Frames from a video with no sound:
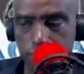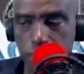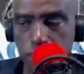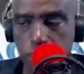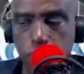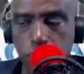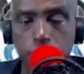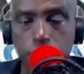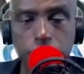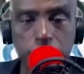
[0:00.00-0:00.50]

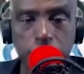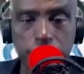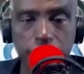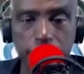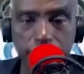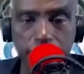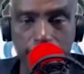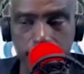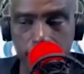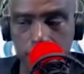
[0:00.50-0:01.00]
The Trump
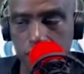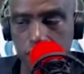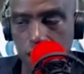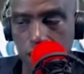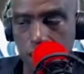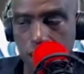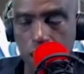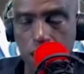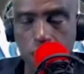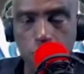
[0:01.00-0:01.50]

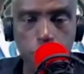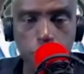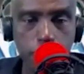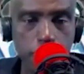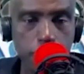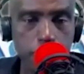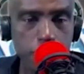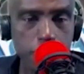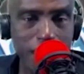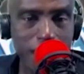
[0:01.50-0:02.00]
effect.
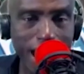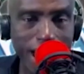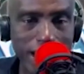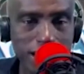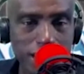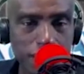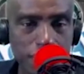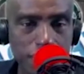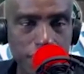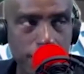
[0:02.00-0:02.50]
Remember
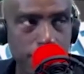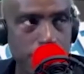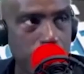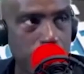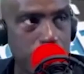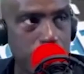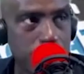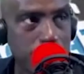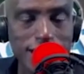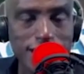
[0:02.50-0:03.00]
that.
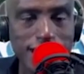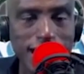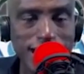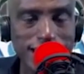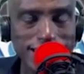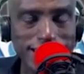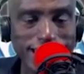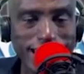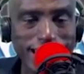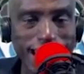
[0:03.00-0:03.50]

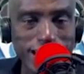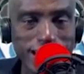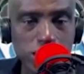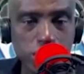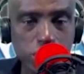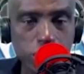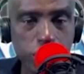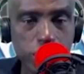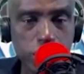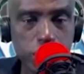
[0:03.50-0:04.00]
That's the
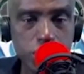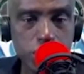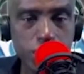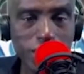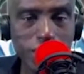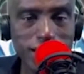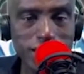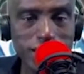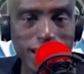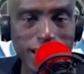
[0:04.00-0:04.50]
cancer we are
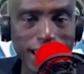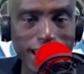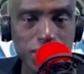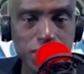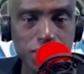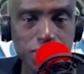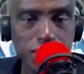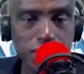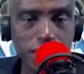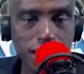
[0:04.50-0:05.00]
trying to
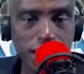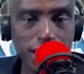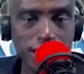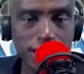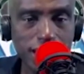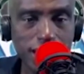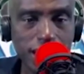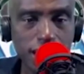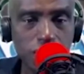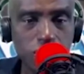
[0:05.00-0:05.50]

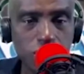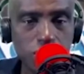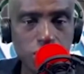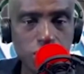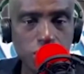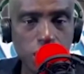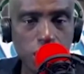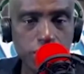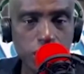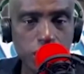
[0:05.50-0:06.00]
extricate. Thank you,
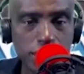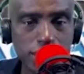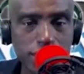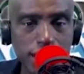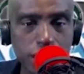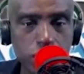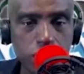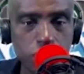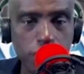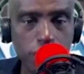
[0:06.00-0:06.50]
Starbucks.
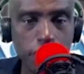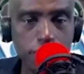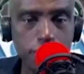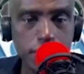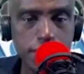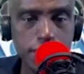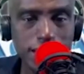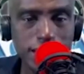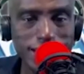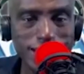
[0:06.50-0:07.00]
Thank you,
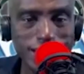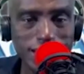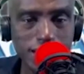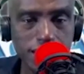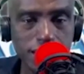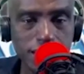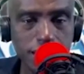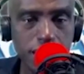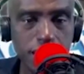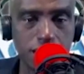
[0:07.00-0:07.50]
ABC,
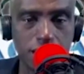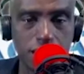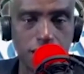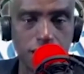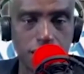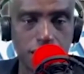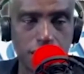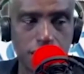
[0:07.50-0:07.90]
Disney.